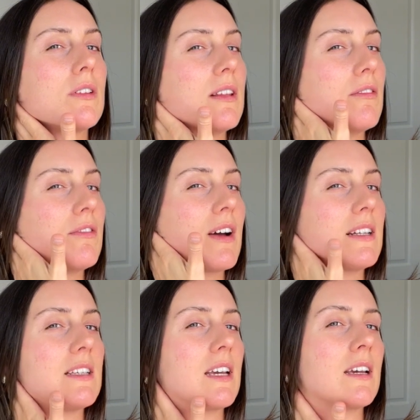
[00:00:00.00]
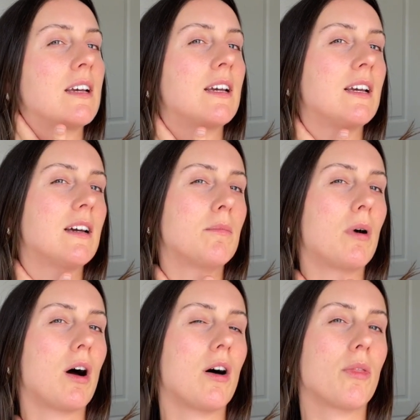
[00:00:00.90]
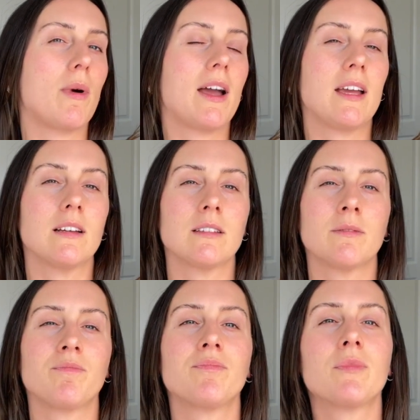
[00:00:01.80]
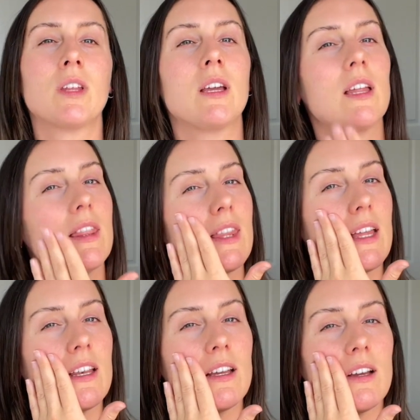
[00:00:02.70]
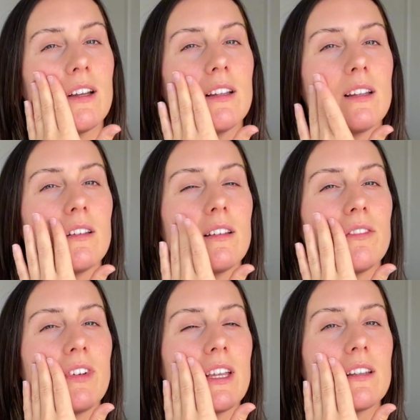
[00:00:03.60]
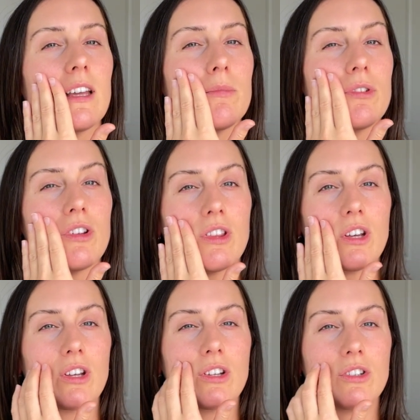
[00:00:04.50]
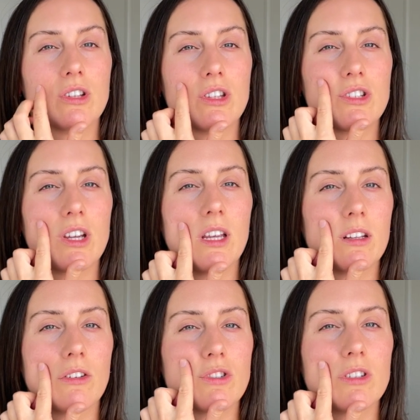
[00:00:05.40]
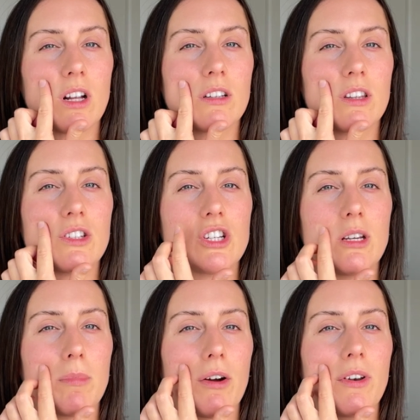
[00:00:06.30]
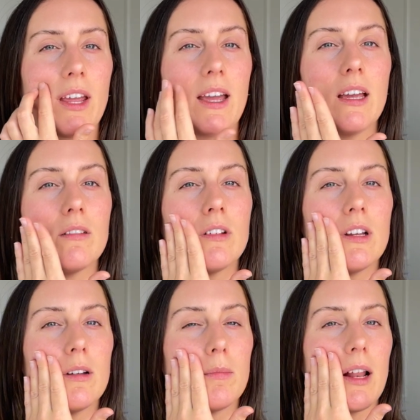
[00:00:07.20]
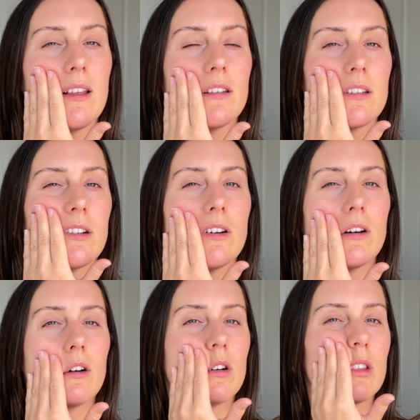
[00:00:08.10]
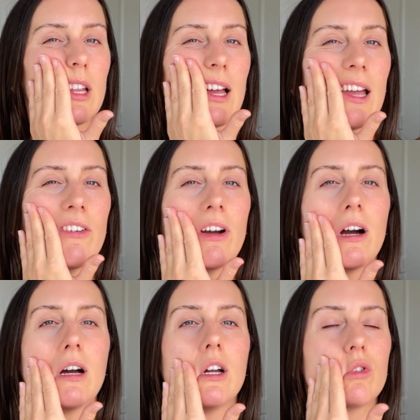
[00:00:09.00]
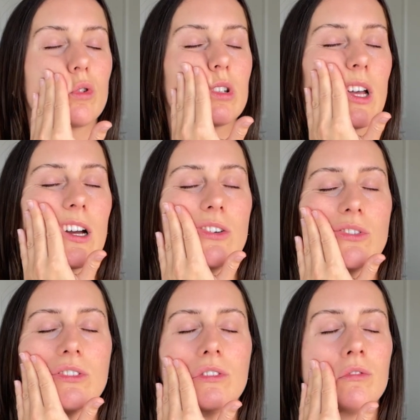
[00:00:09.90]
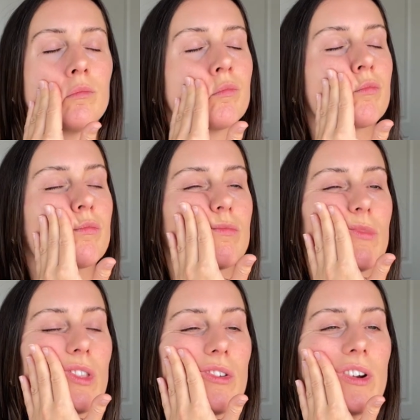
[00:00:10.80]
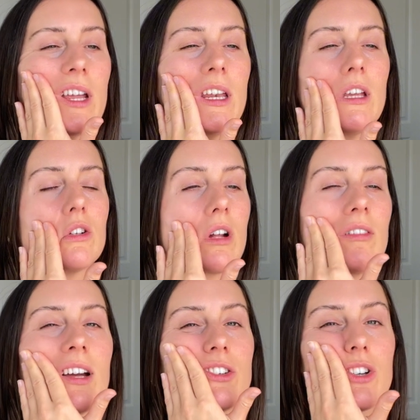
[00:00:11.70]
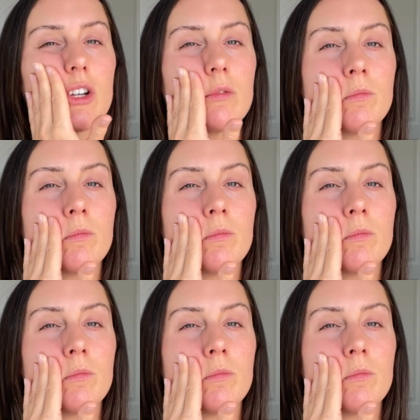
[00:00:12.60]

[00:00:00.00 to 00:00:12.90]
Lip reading: lymphatic pathways. Then fingertips to the cheek, so just under the cheekbone here, place on that area and draw circles. 3 in each direction.